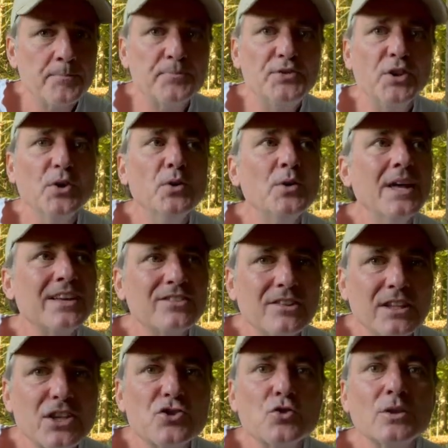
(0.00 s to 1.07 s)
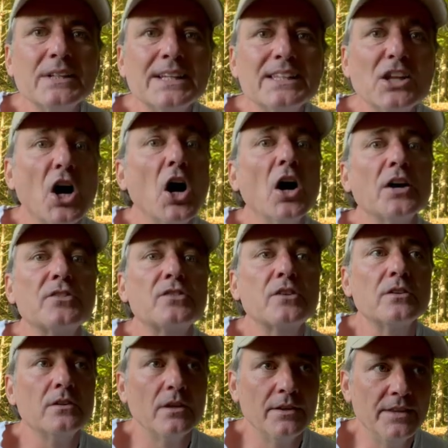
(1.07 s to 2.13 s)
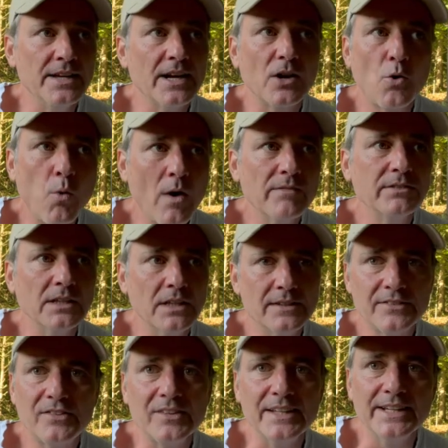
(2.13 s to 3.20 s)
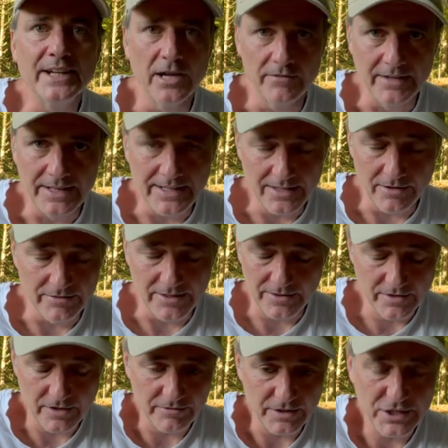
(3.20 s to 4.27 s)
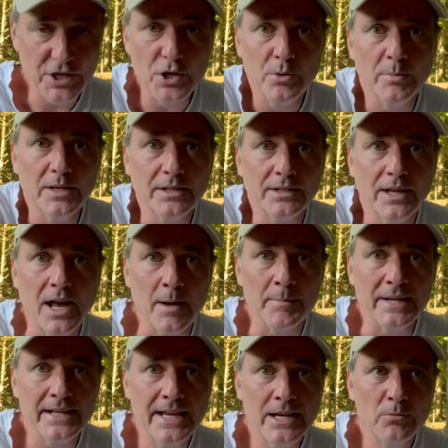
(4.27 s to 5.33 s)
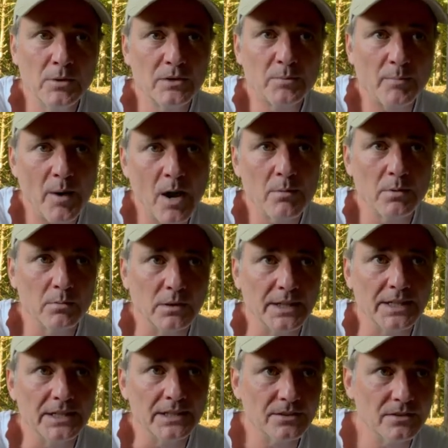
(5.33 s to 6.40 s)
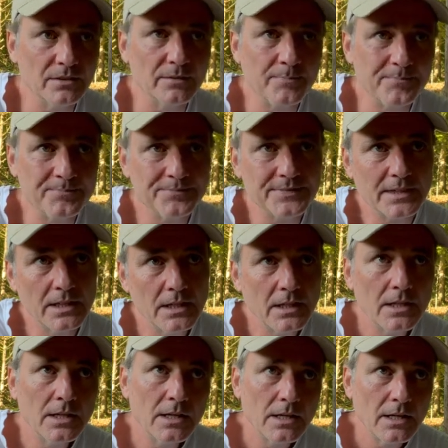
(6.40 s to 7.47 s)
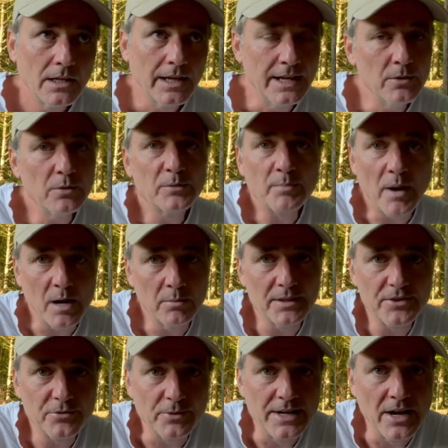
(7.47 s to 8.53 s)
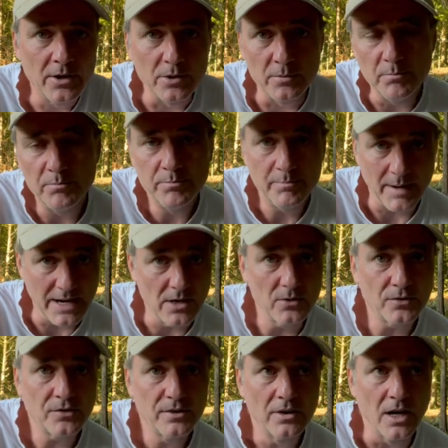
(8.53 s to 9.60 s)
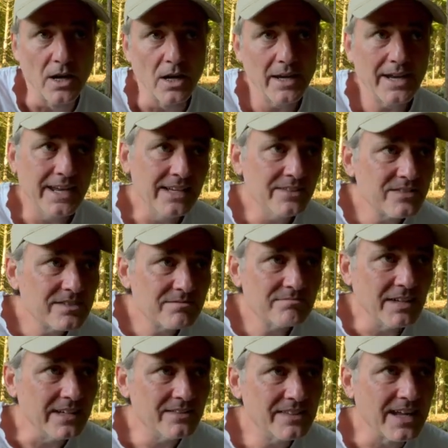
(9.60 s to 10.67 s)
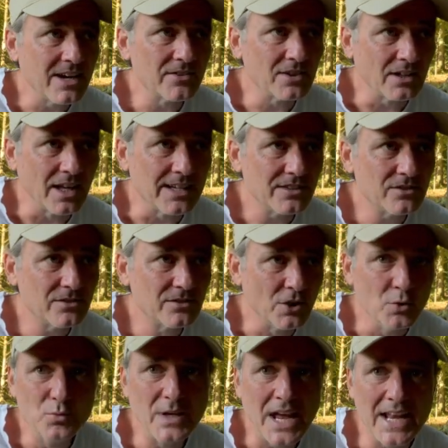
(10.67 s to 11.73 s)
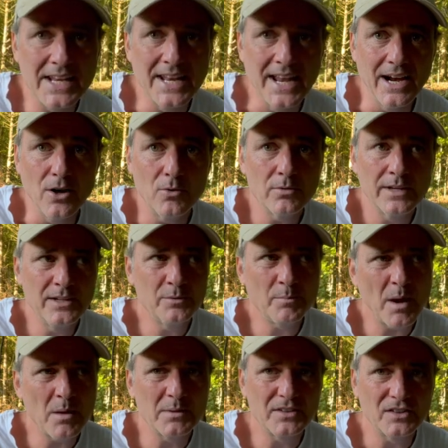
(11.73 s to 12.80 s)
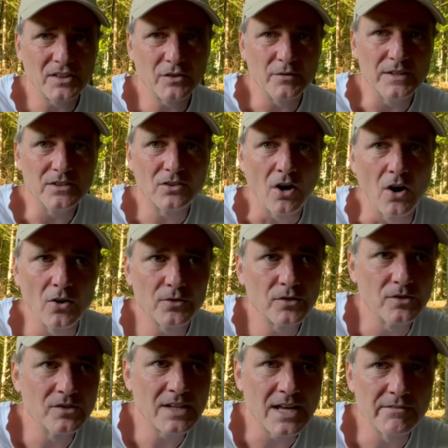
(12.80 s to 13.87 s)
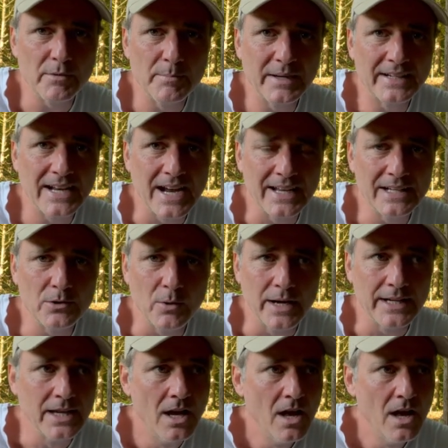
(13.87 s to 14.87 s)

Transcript: Dude has literally lost the equivalency of, an, of, a, of a human. I mean, he was probably he was probably 300 pounds. Uh, he's he's down to like 210 now. He's probably six feet tall, so he's kind of a big guy anyway